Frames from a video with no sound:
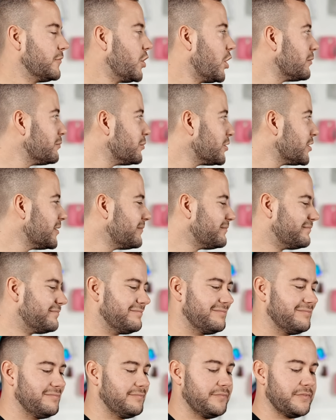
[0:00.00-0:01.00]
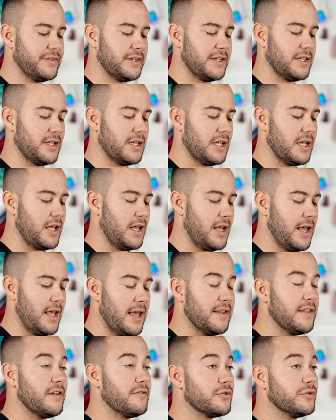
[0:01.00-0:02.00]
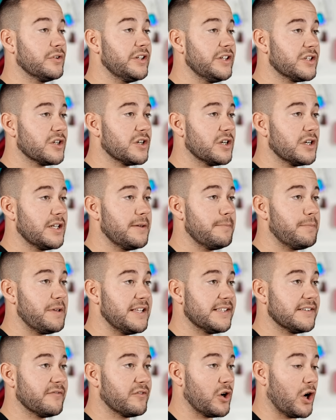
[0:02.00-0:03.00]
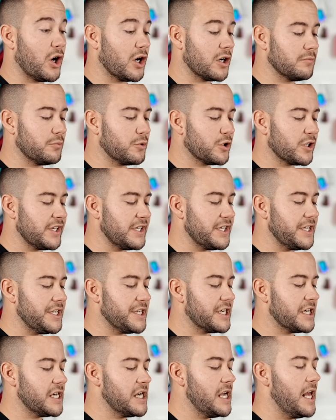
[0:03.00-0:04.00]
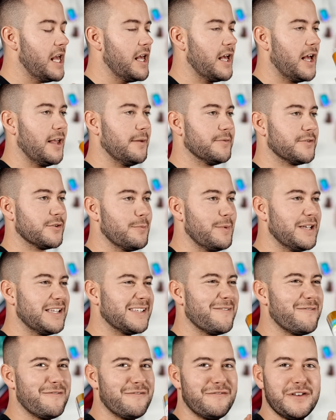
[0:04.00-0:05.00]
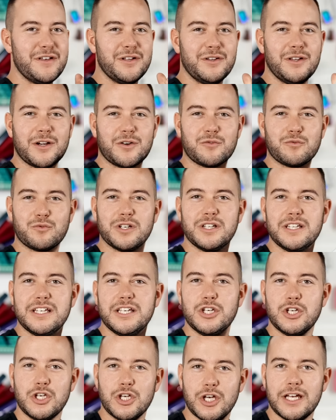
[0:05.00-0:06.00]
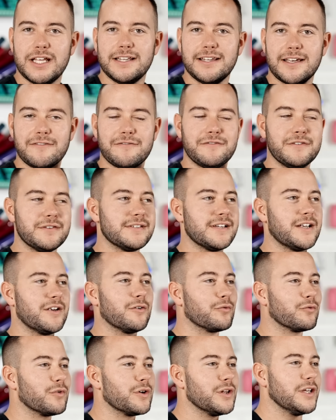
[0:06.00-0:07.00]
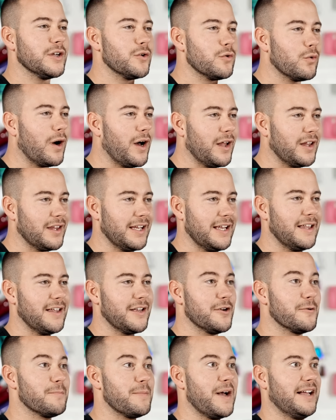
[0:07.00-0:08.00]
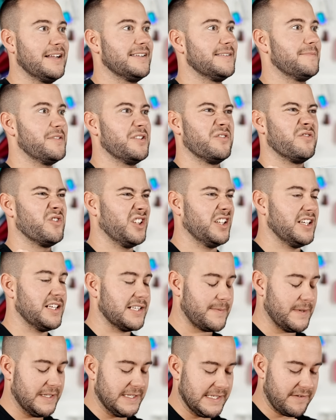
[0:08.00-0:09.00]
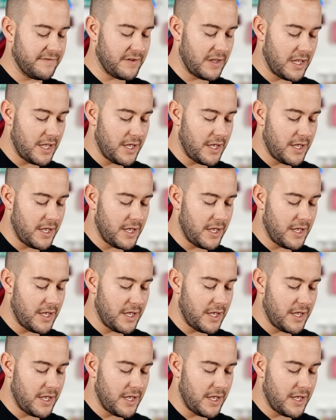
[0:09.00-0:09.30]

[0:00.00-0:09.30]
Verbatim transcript: cardboard, they have a really sturdy piece of cardboard in here, um, so it makes it feel like really good. Like it feels like a really quality, like you're buying something really expensive.